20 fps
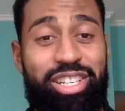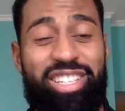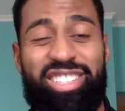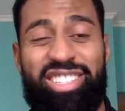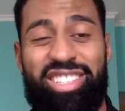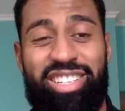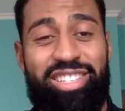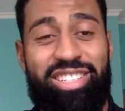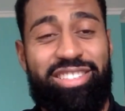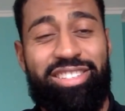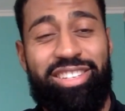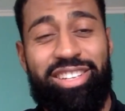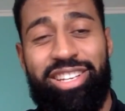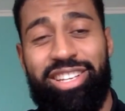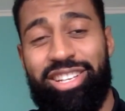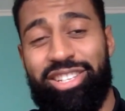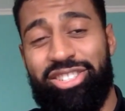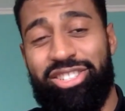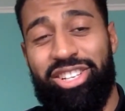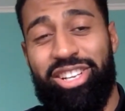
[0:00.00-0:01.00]
It's in the city.
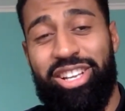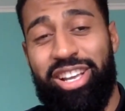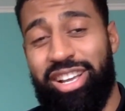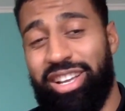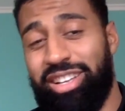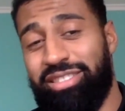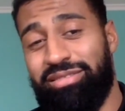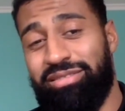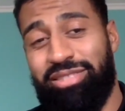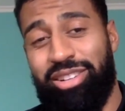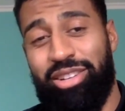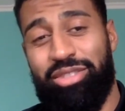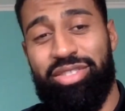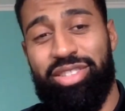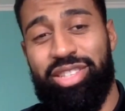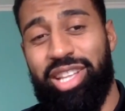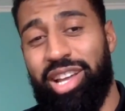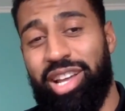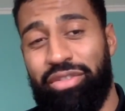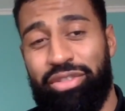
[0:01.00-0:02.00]
There's a lot of
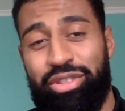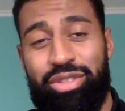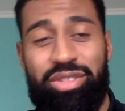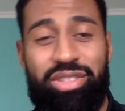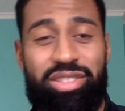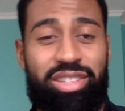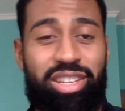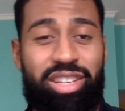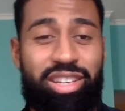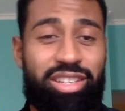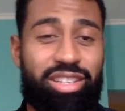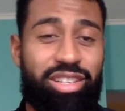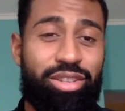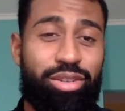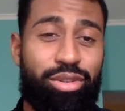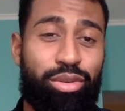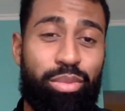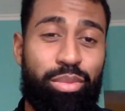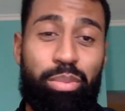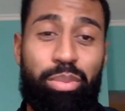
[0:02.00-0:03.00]
stuff to see, to
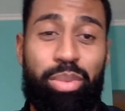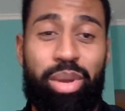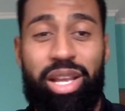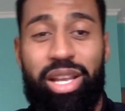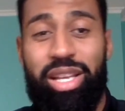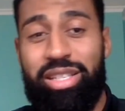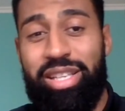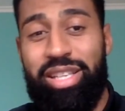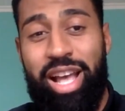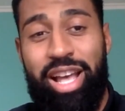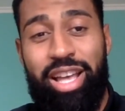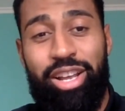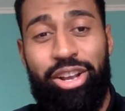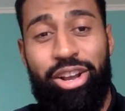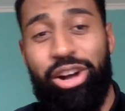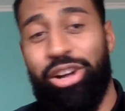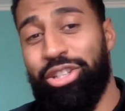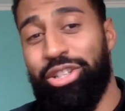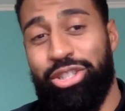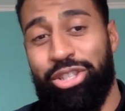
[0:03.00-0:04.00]
do, big Italian
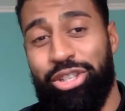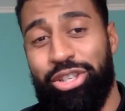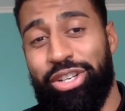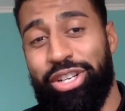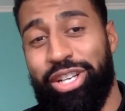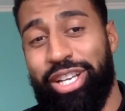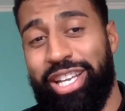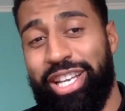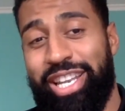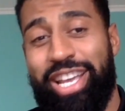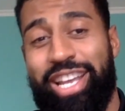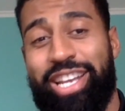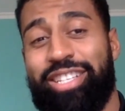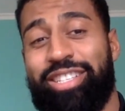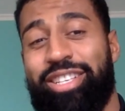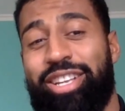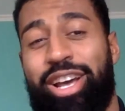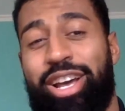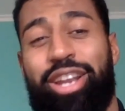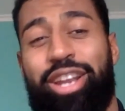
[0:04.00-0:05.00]
culture, and then
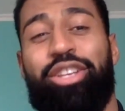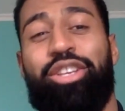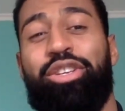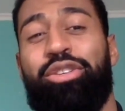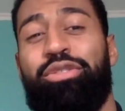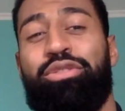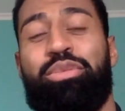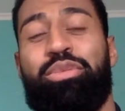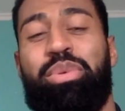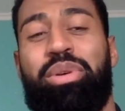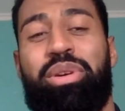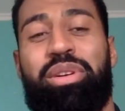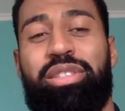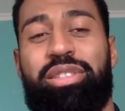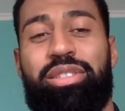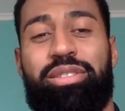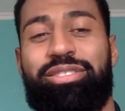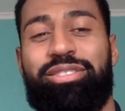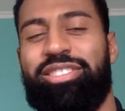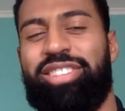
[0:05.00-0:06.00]
it's not a huge party
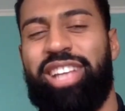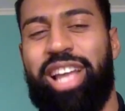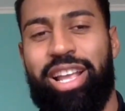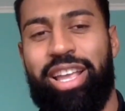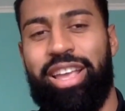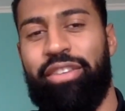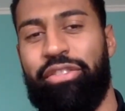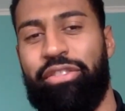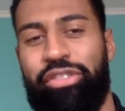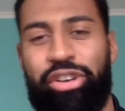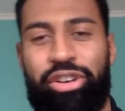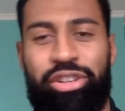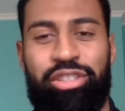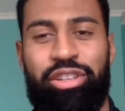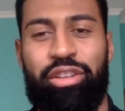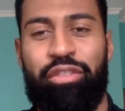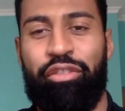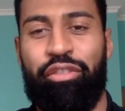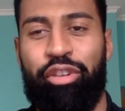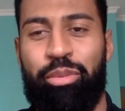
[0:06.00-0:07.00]
school. So I can't focus
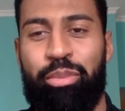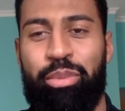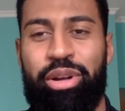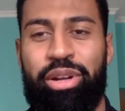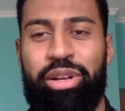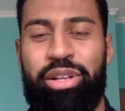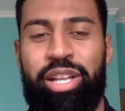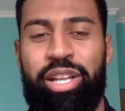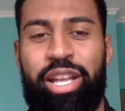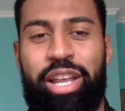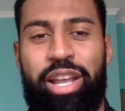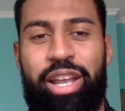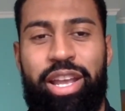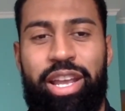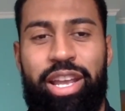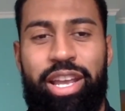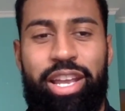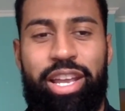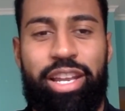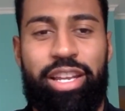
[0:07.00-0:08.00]
on football
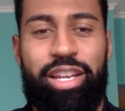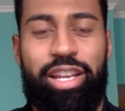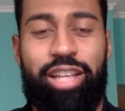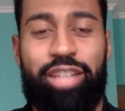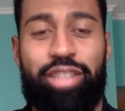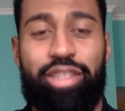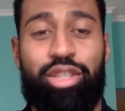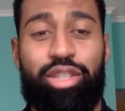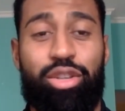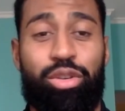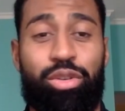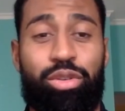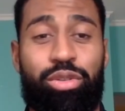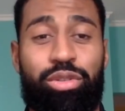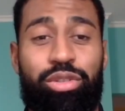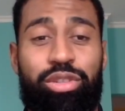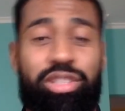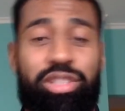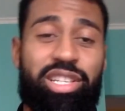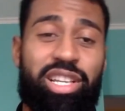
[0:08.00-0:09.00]
and school
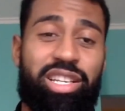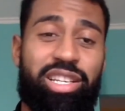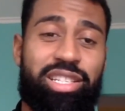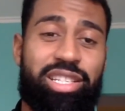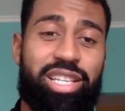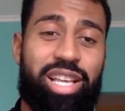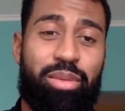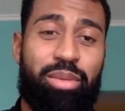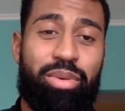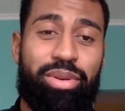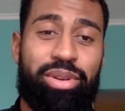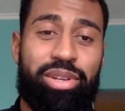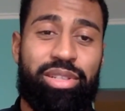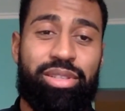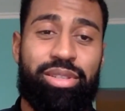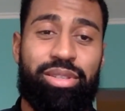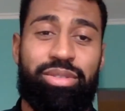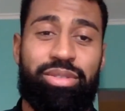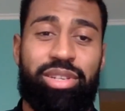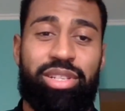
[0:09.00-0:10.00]
because at the time I wanted
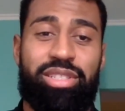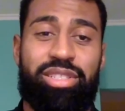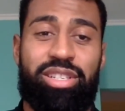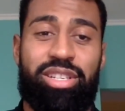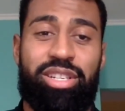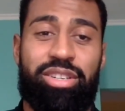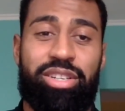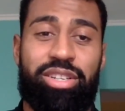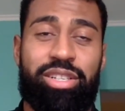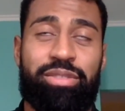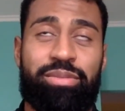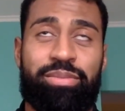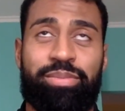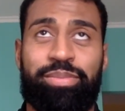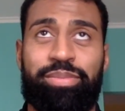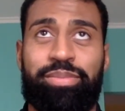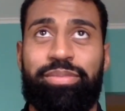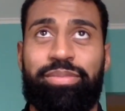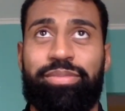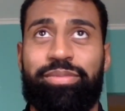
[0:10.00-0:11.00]
to do engineering,
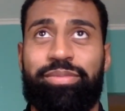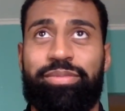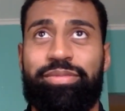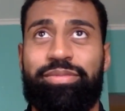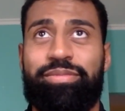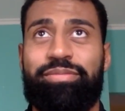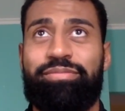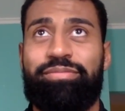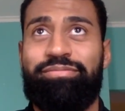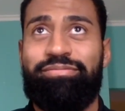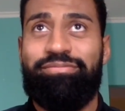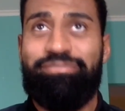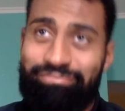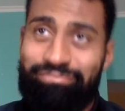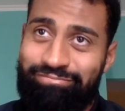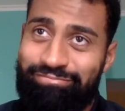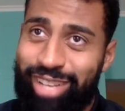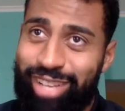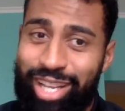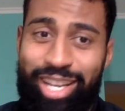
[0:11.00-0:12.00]

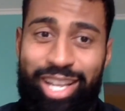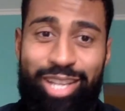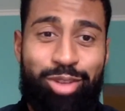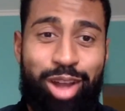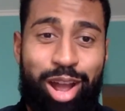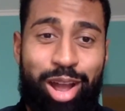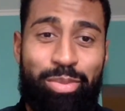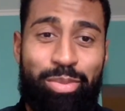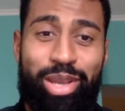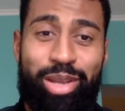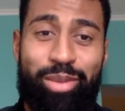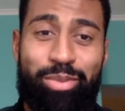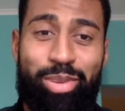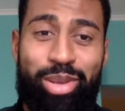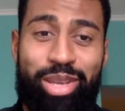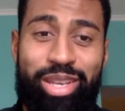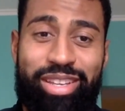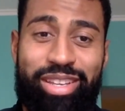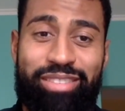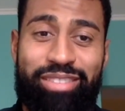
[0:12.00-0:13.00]
and that's why I picked
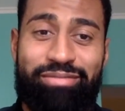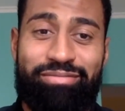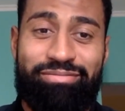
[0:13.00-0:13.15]
Pitt.